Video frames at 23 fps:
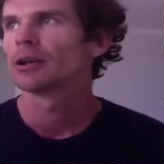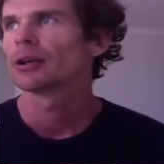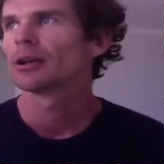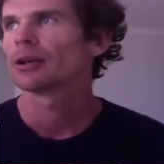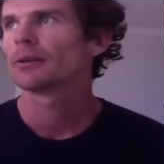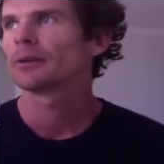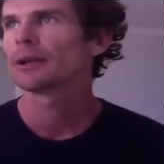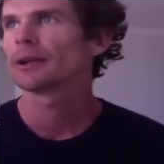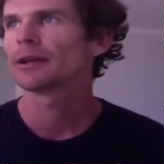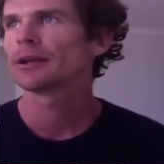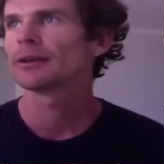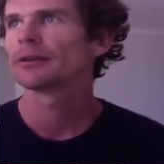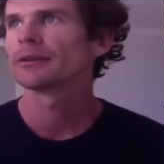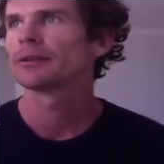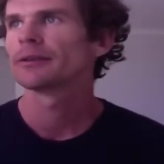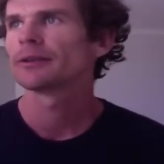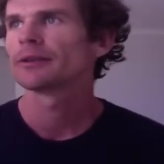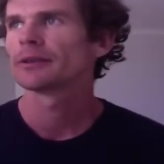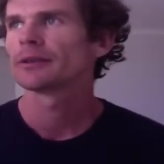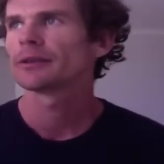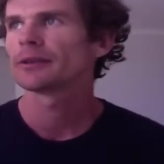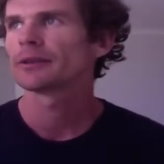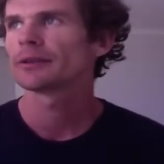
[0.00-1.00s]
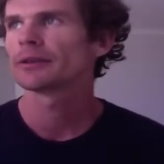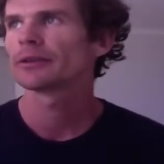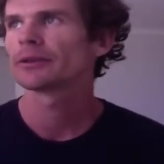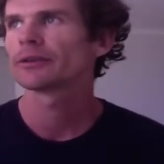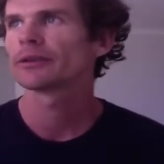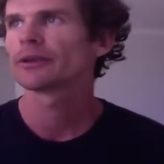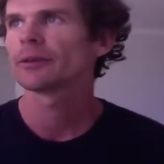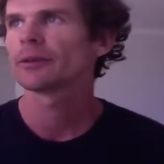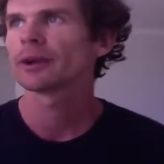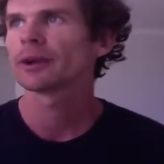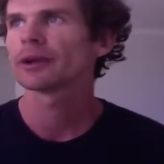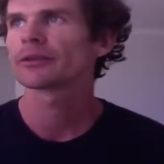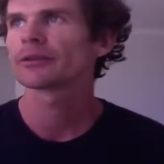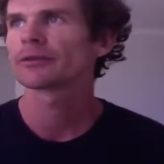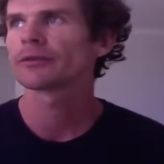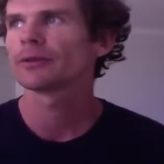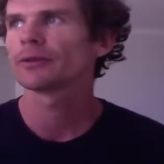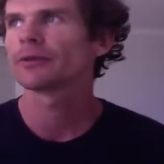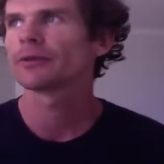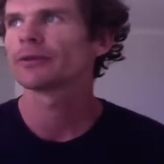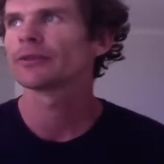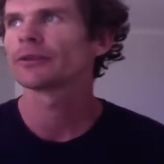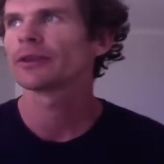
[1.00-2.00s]
I'm eating, there's not much
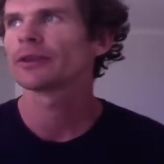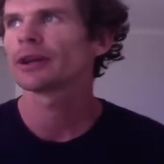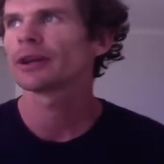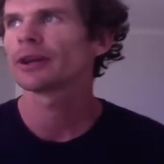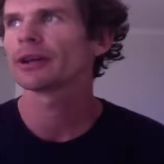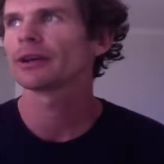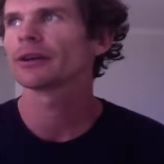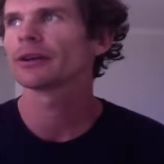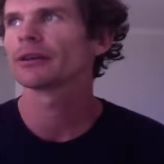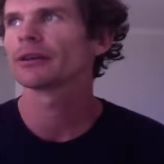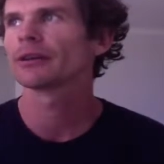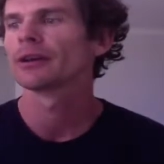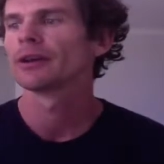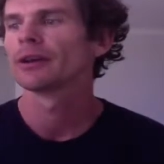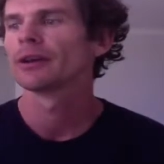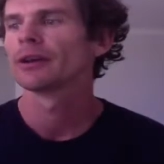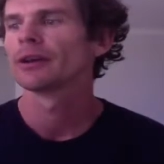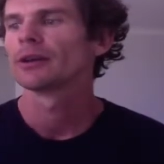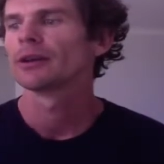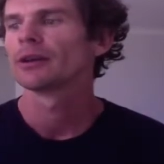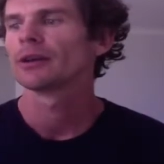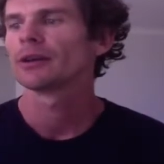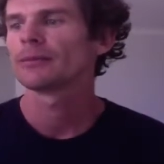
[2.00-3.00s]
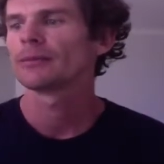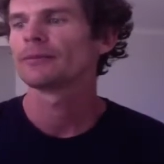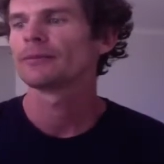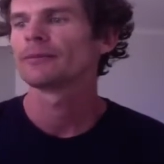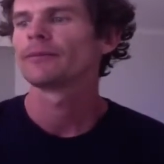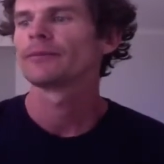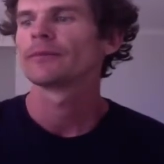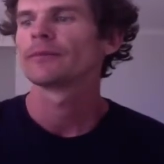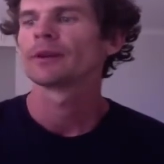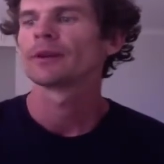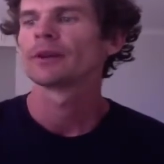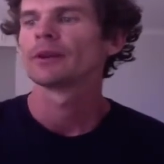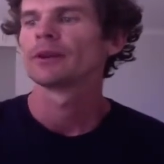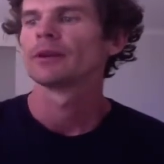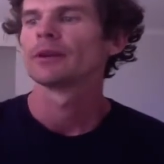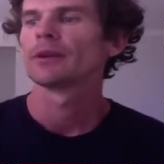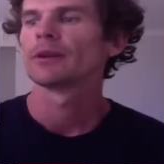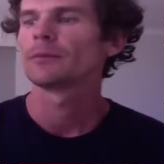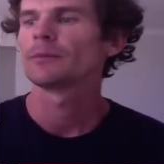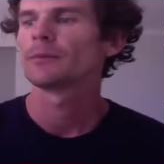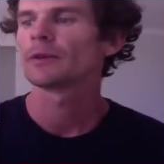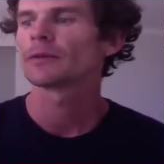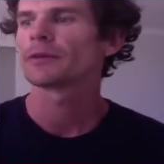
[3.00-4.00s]
food today, and I'm,
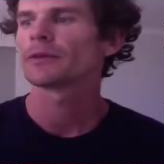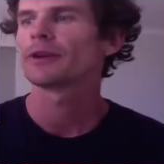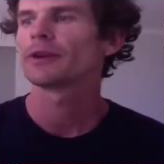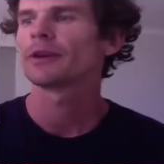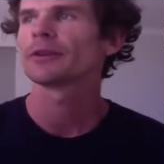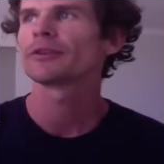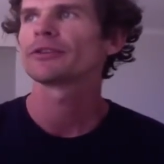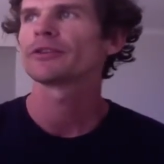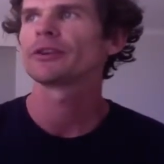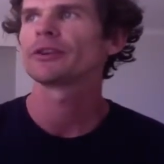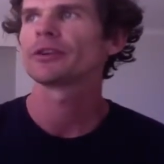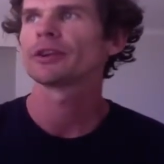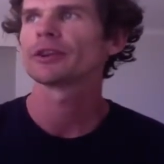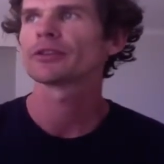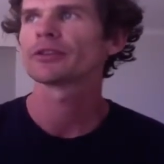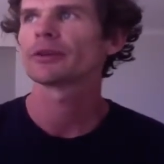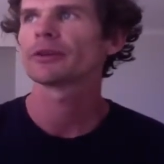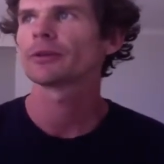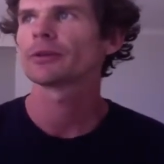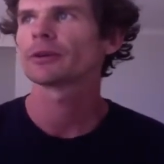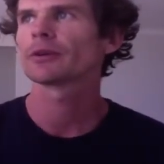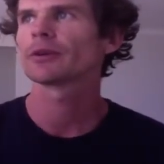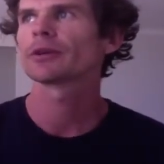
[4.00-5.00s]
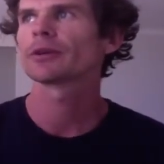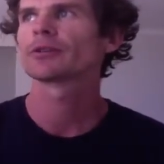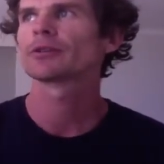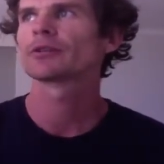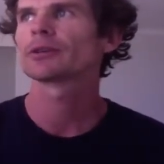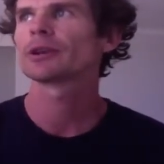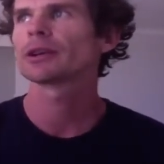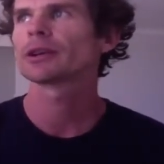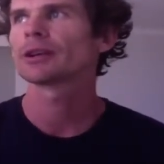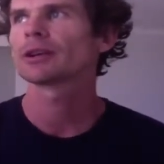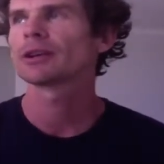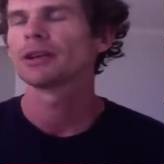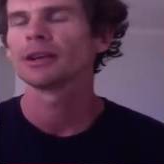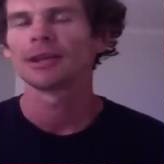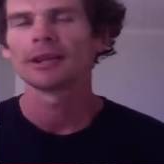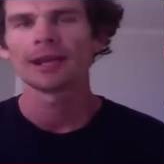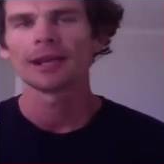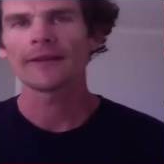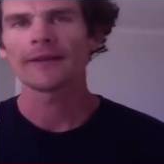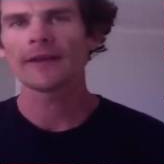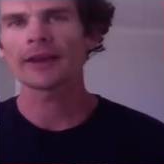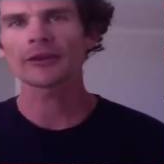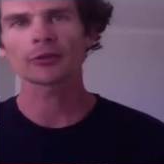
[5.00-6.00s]
I'm not thirsty, yes, I'm not going to drink.
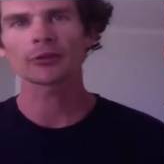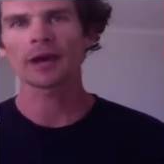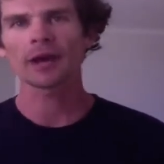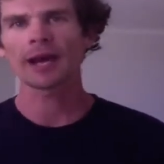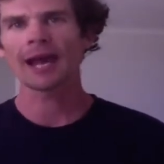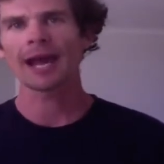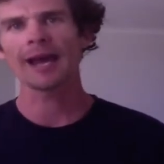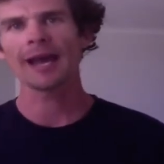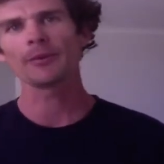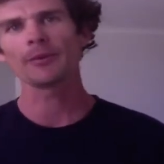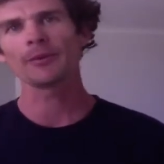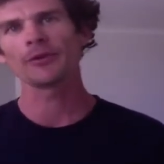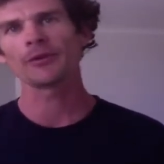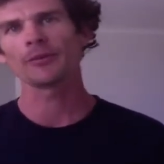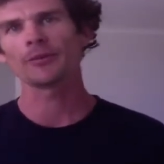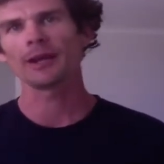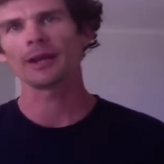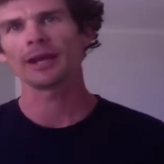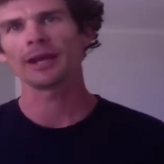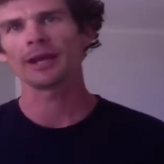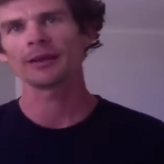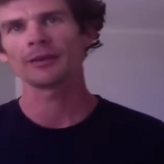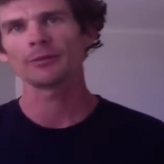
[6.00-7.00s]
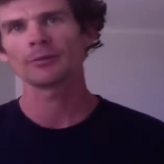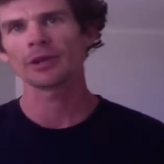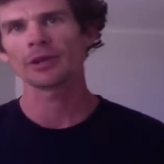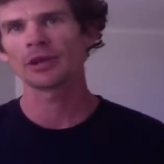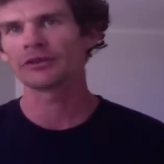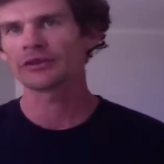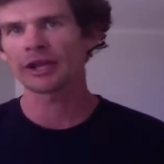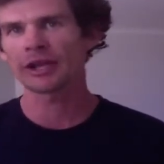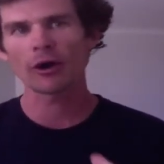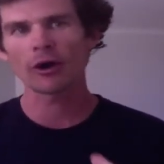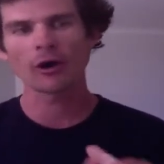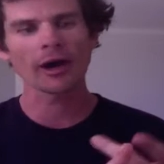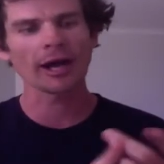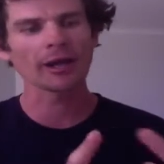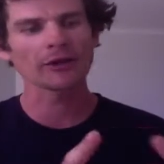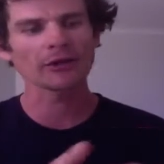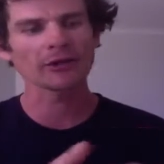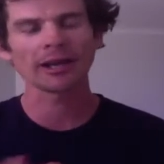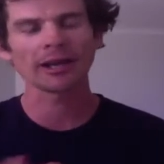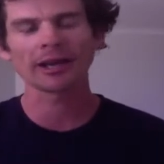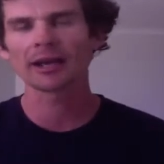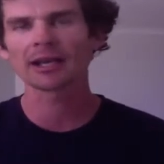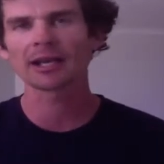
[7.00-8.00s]
And that's what happens, man. When you
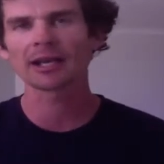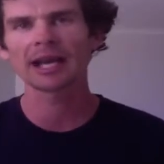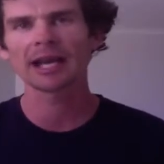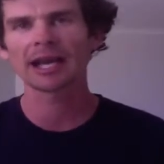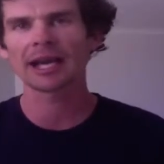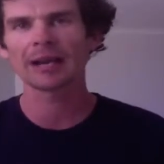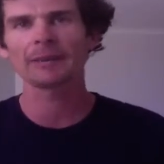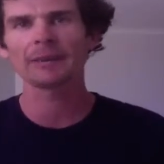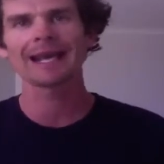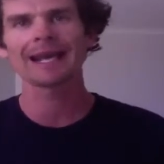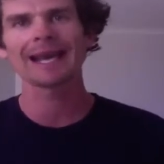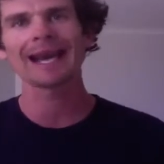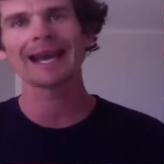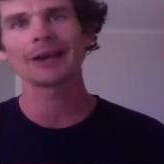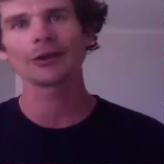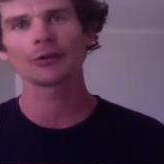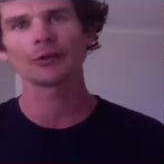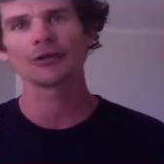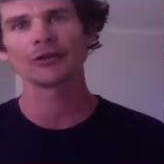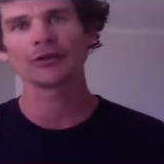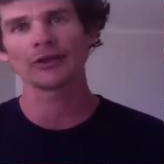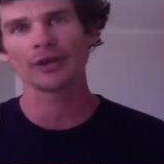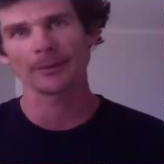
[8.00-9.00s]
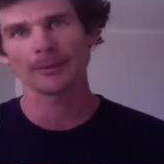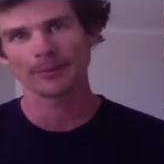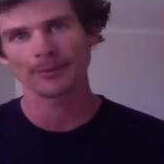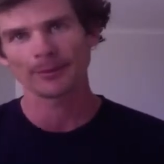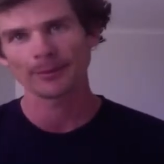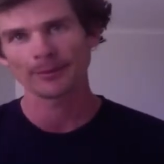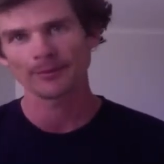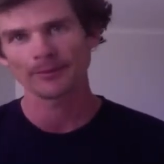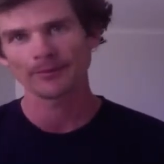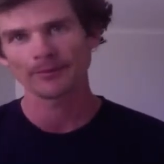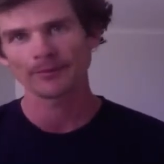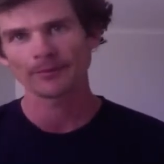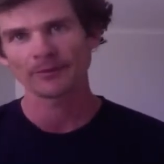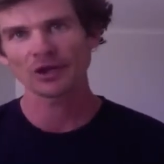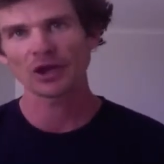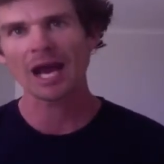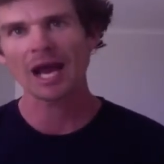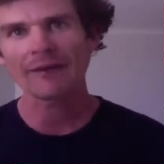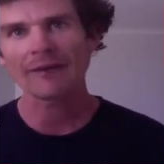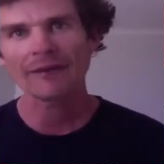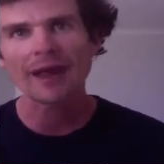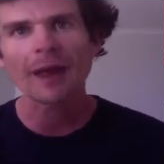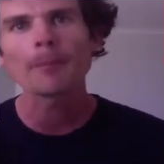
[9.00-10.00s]
dehydrate on the carb, you can't do zip. You
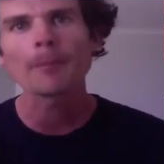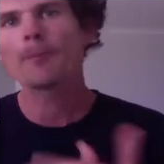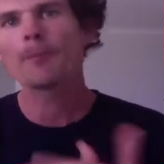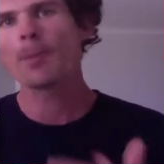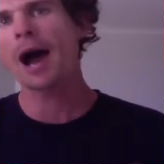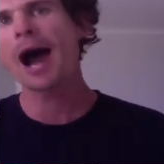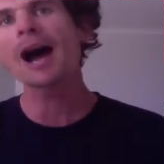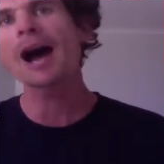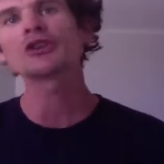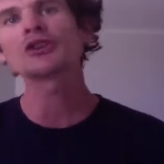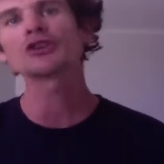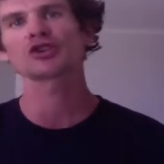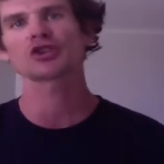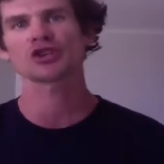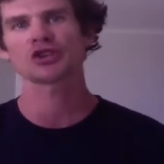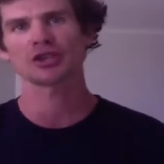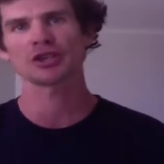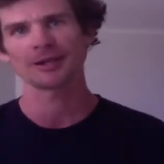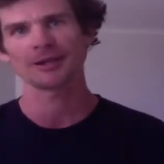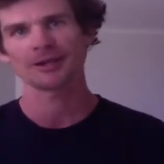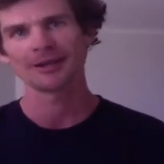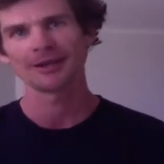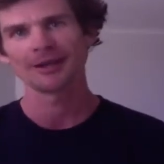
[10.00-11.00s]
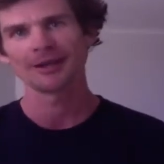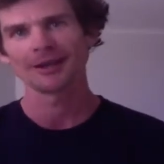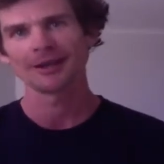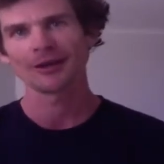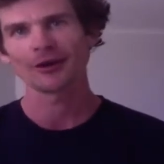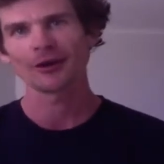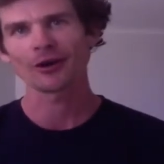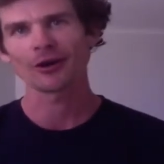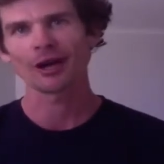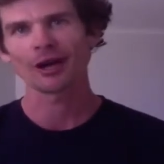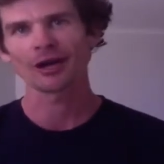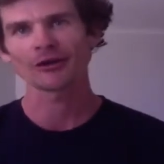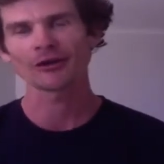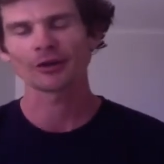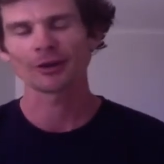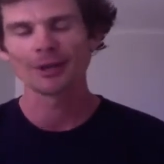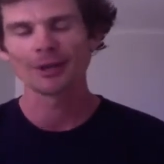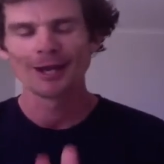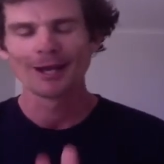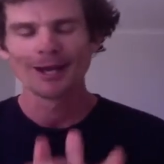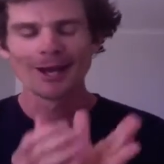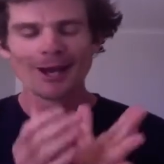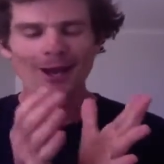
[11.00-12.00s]
don't have that punch. All right,
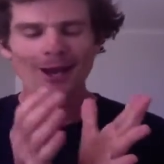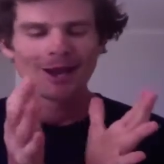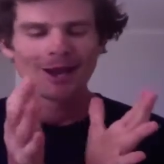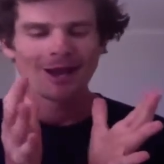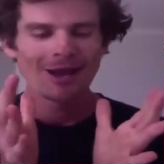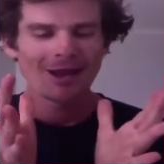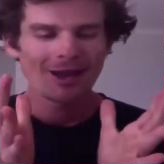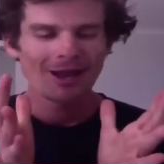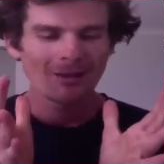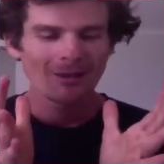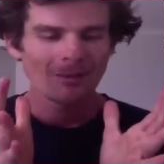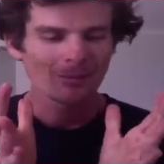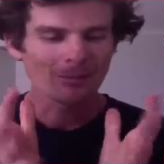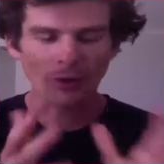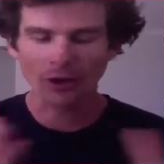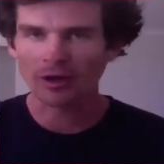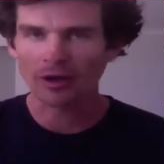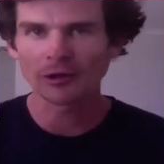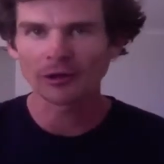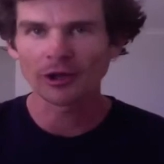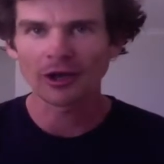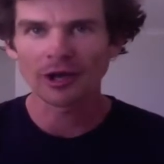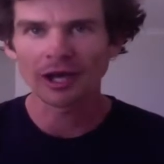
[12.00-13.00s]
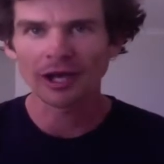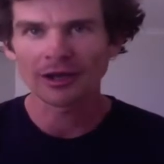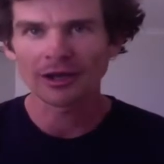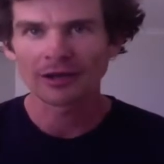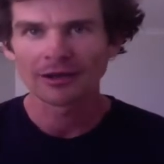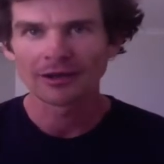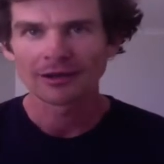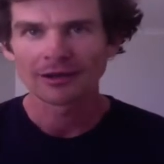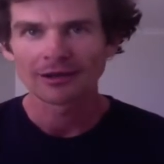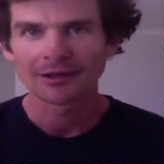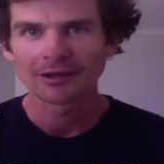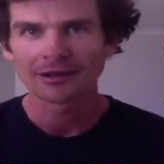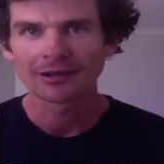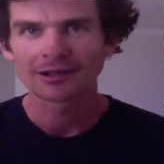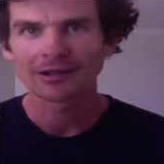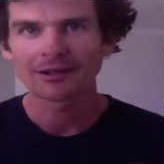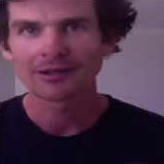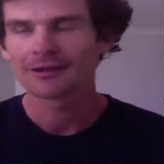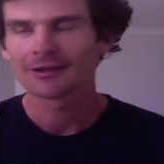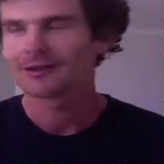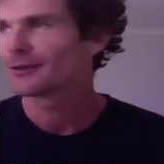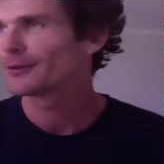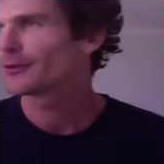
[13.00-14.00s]
so bottom line,
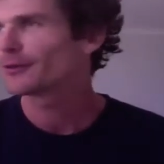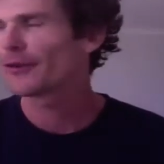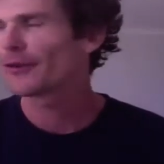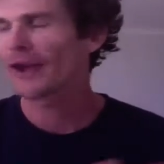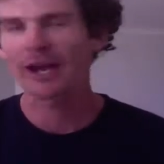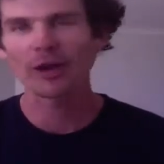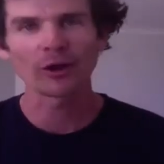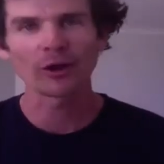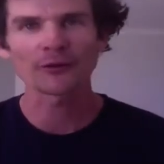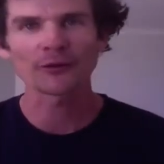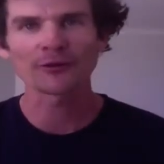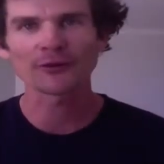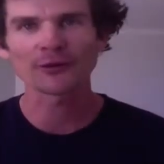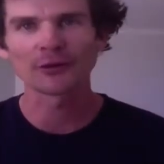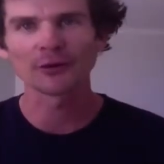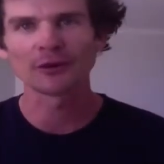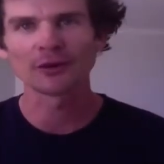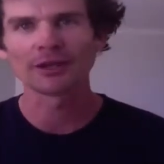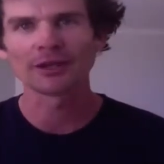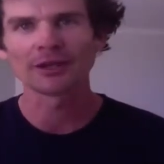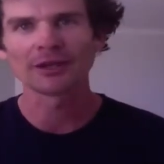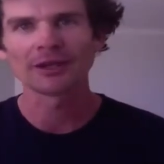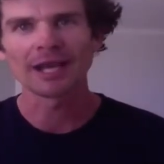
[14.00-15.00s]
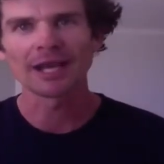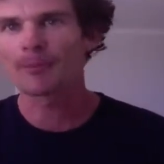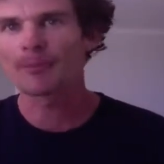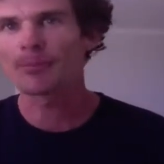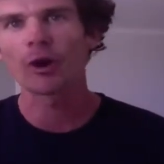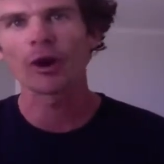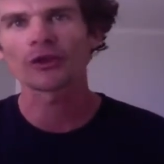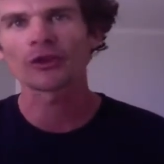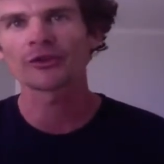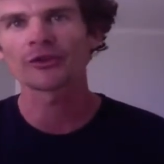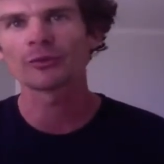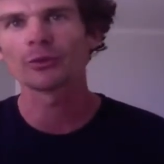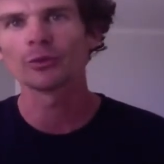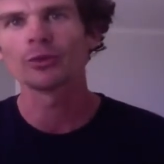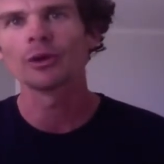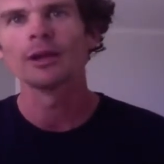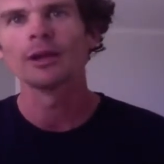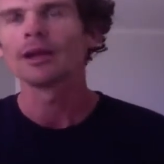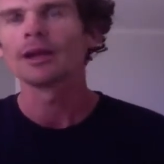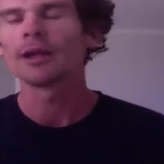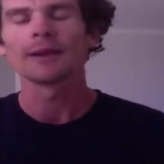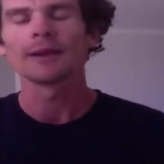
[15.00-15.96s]
fat on fruit, impossible.